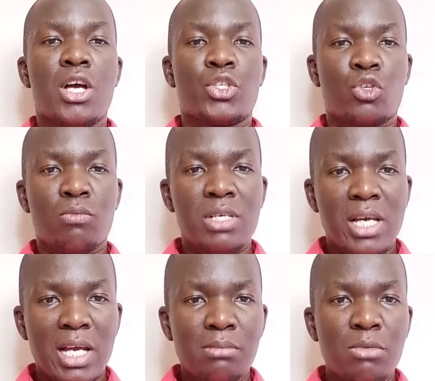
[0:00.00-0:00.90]
should be
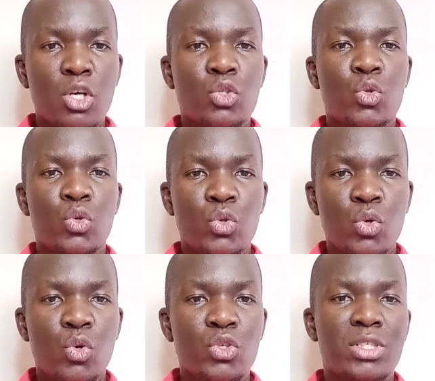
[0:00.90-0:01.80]
able to
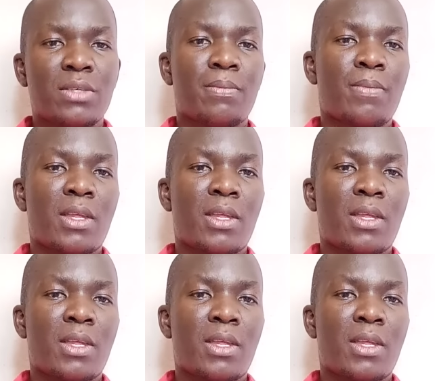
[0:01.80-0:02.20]
use